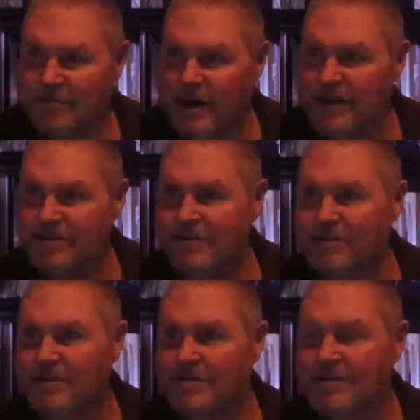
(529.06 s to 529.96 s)
And I'm
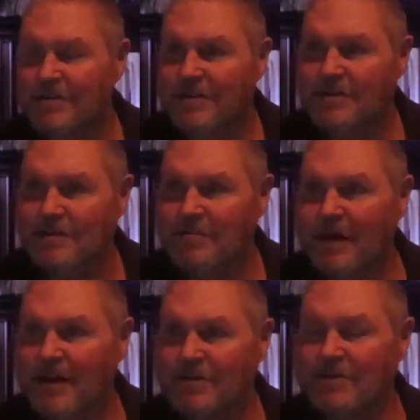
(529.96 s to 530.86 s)
passing the,
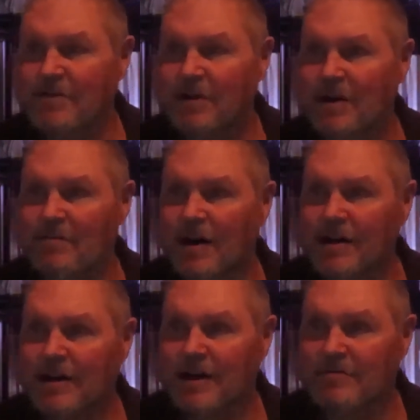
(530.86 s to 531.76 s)
the basket
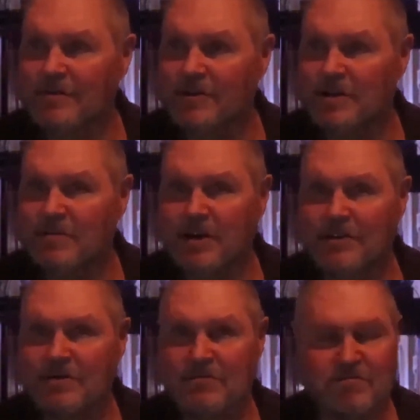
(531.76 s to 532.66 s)
around right now for
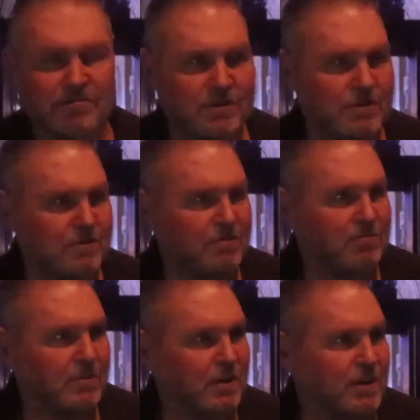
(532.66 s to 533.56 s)
donations,
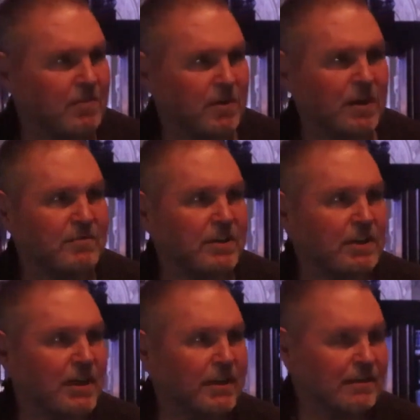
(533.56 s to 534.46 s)
food, money,
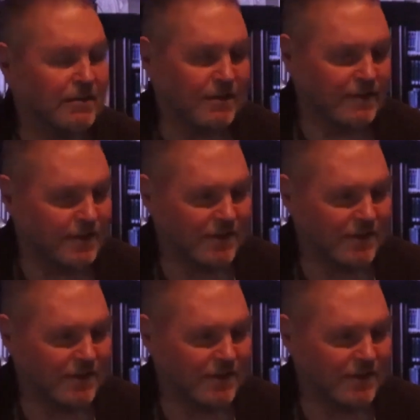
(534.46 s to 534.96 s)
whatever you got.